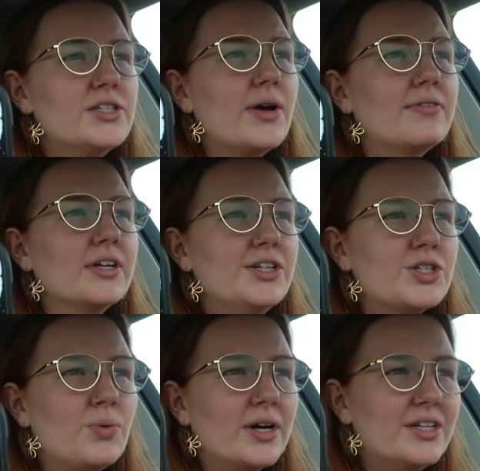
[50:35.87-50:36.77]
And so I really
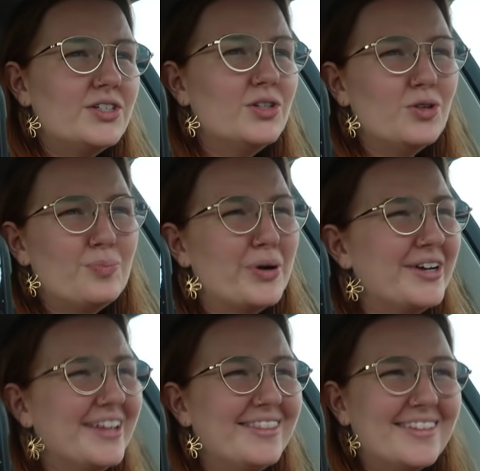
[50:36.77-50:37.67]
just wanted to
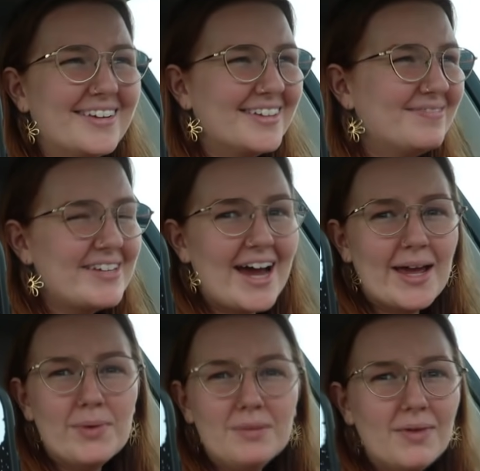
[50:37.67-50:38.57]
put in the
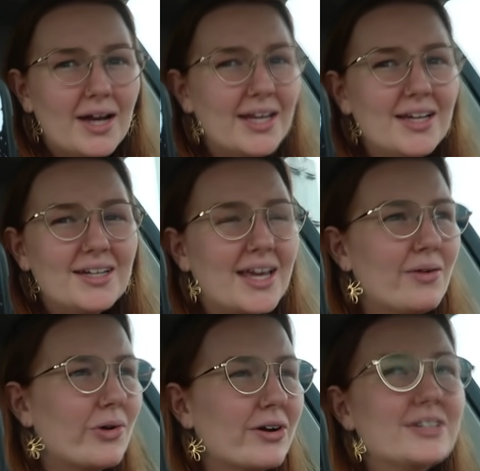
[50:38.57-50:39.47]
time and money to
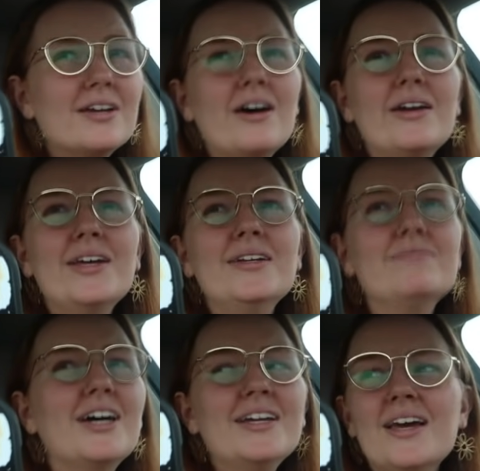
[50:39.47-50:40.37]
get work done on it,
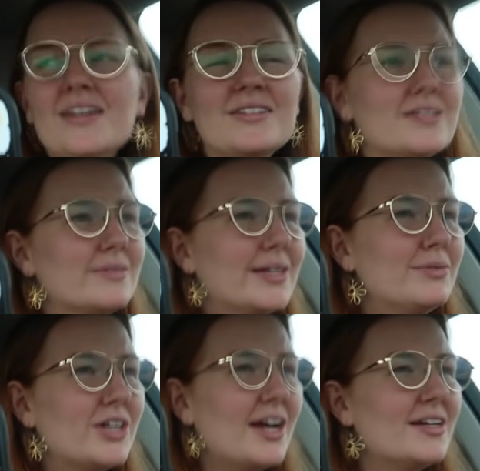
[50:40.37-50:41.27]
I guess is what
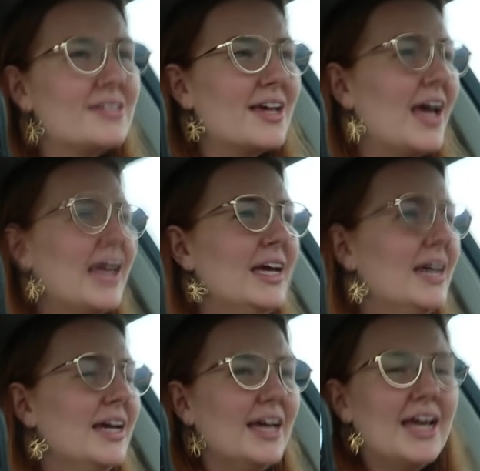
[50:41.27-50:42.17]
I'm trying to say.
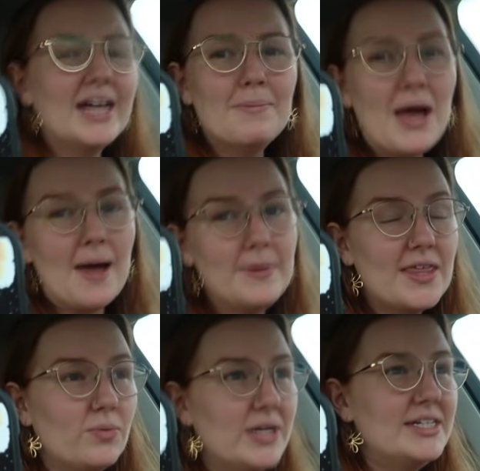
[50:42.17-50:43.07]
And I'm happy
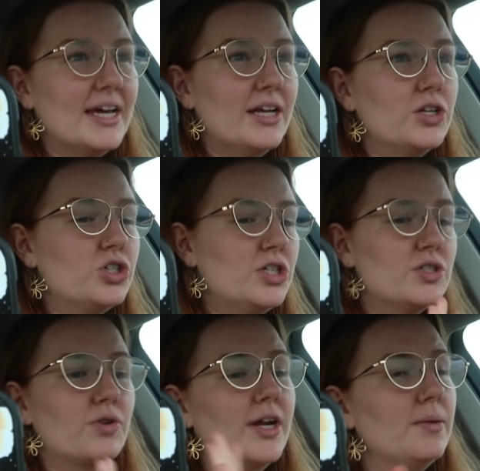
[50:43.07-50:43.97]
that we did.
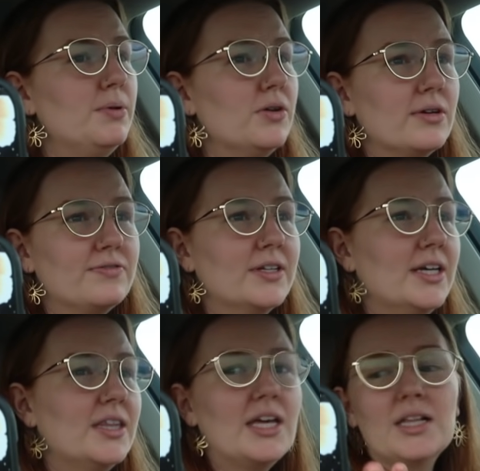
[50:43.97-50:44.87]
She's running
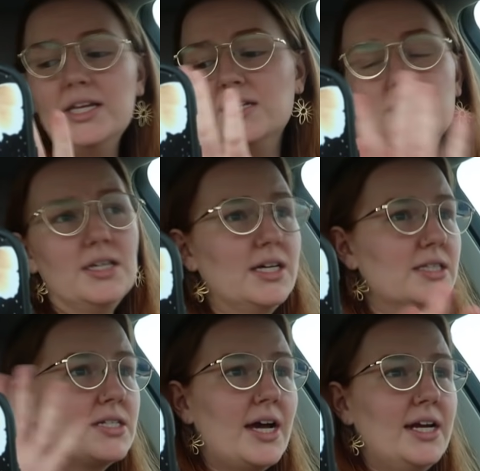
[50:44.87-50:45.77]
beautifully. They cleaned the
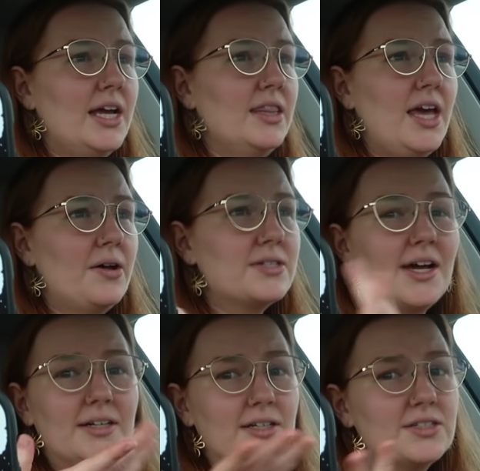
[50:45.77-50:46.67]
inside and the
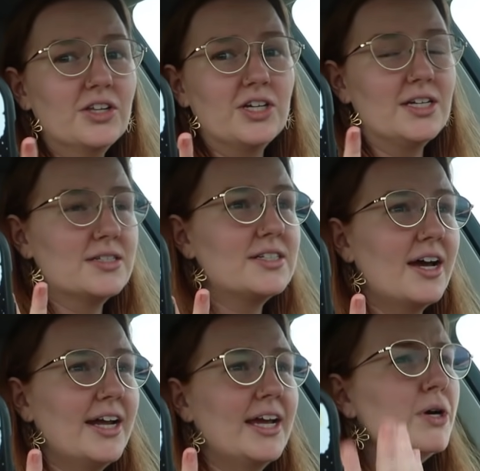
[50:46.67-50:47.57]
outside, and it's looking
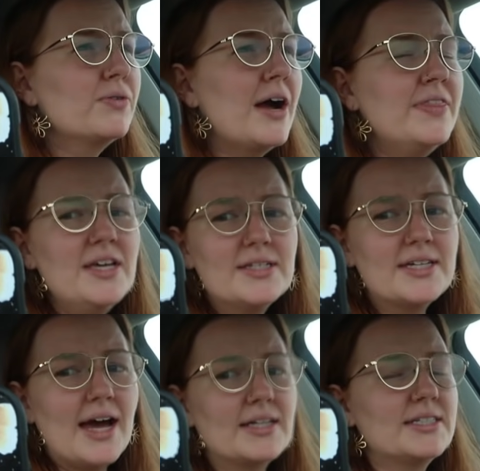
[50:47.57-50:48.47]
stunning. But around the
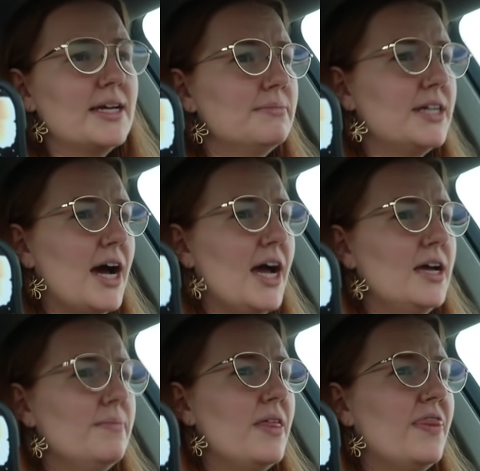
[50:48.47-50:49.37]
exact same
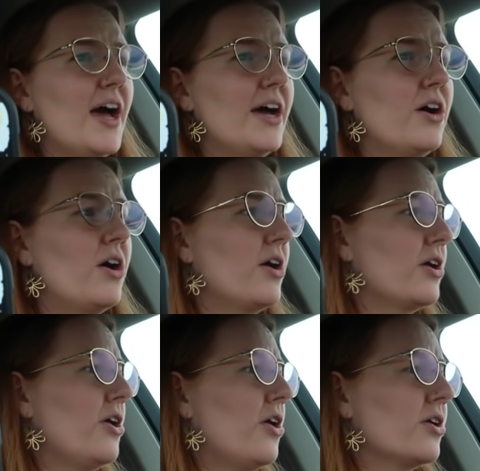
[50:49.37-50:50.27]
time that our
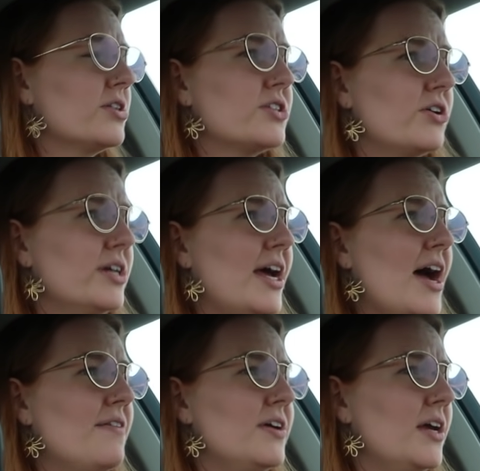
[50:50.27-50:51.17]
car started
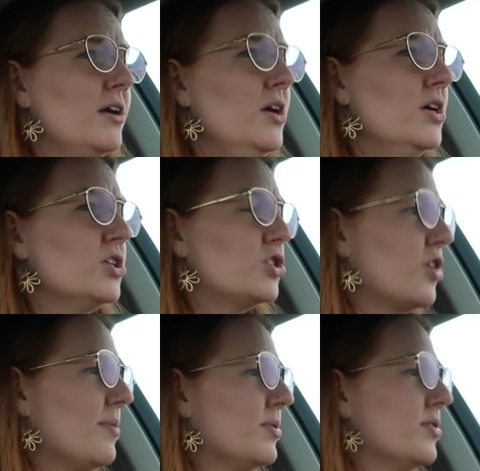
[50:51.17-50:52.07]
having
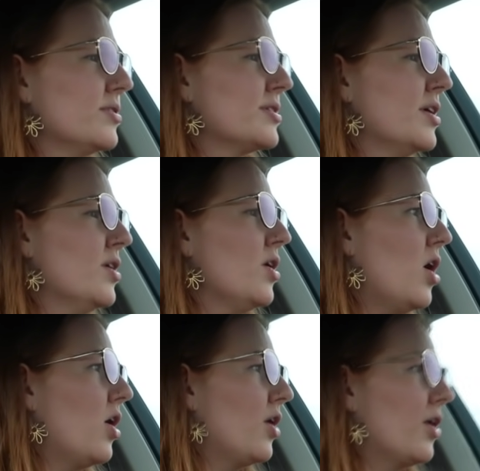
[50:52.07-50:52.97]
troubles,
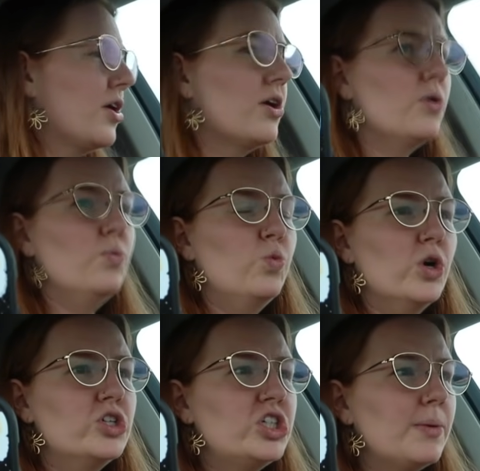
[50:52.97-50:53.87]
our
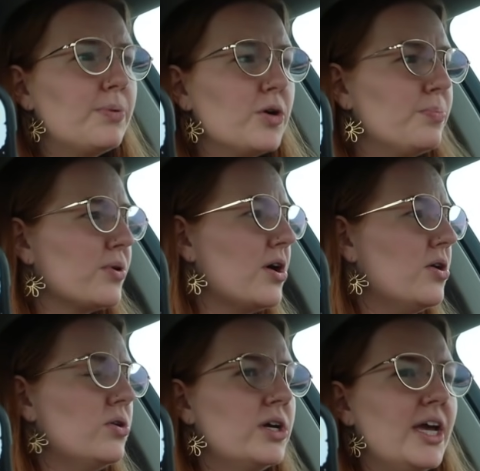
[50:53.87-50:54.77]
wood chipper
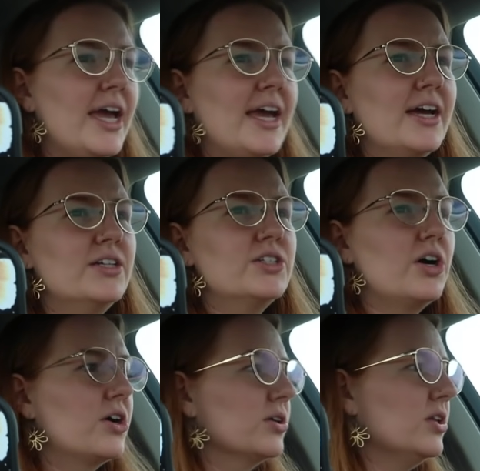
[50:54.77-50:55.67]
broke and
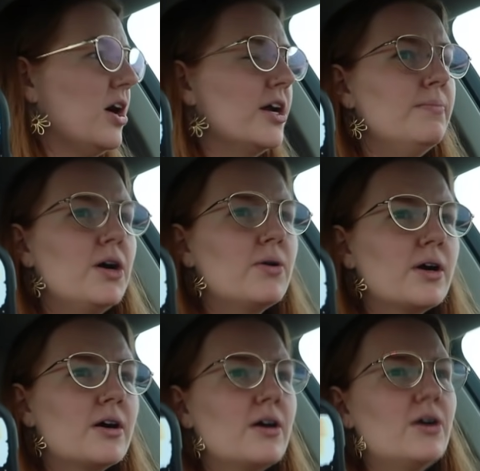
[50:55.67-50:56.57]
our
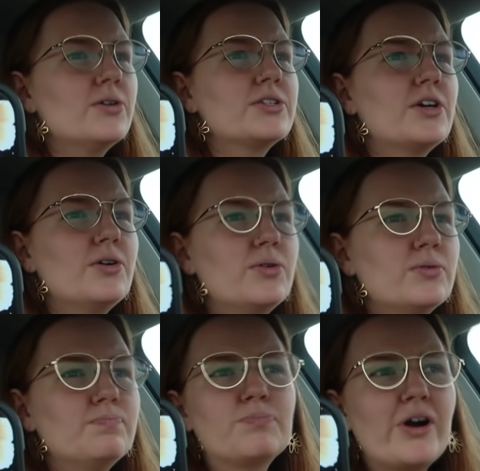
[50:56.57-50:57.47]
lawnmower
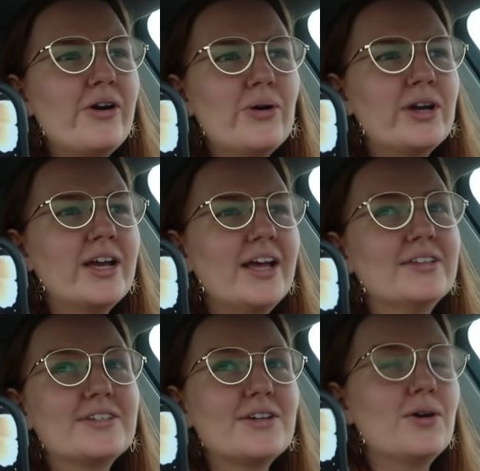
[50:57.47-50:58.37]
also broke,
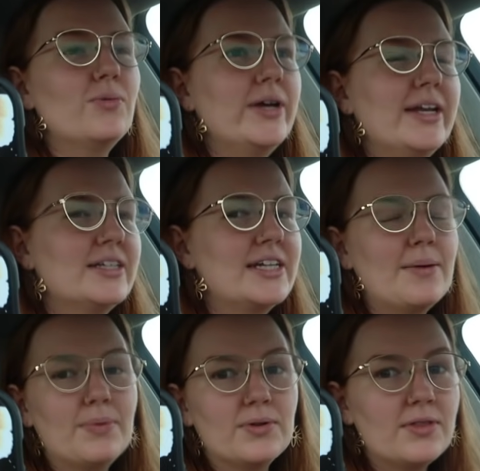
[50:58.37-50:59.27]
and so we needed to
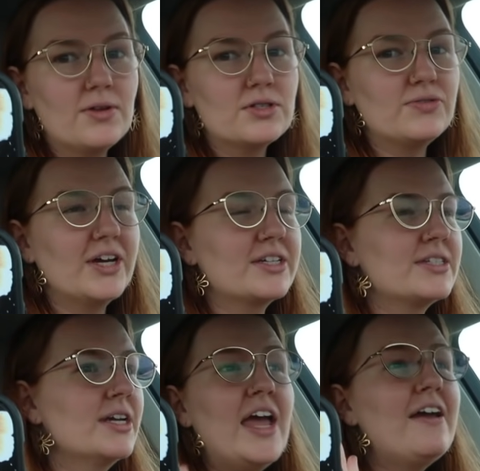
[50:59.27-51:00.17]
get both of those
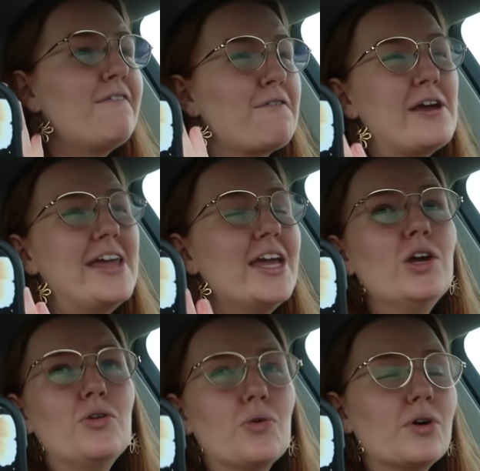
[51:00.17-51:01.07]
fixed. Thank
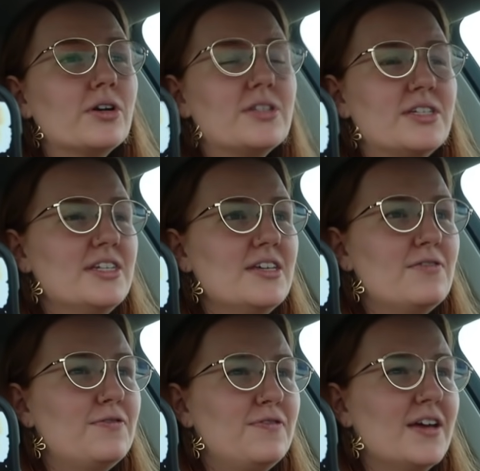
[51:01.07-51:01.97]
freaking Gord
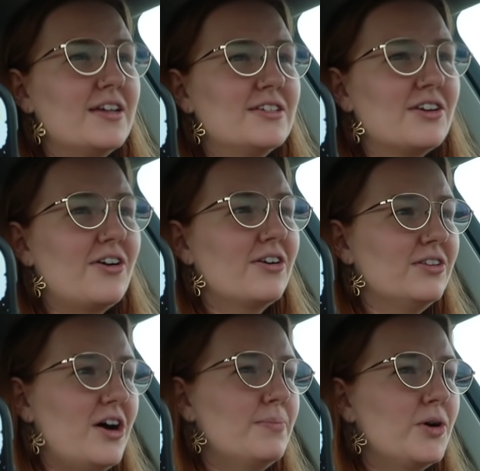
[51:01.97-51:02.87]
Steve fixed our
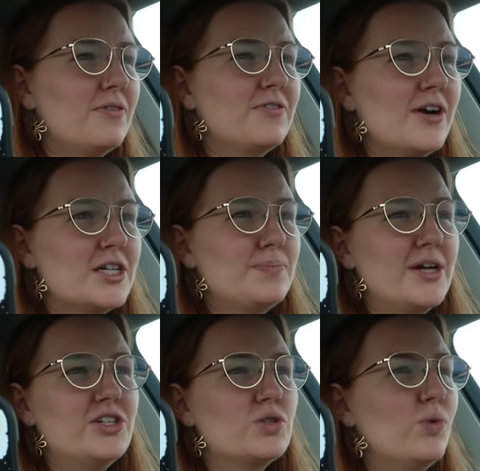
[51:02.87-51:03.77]
lawnmower for us
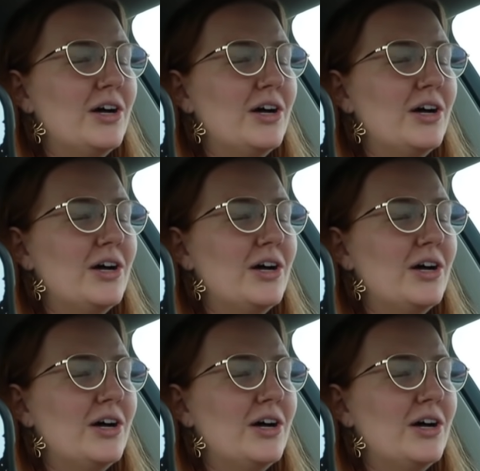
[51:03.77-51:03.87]
by just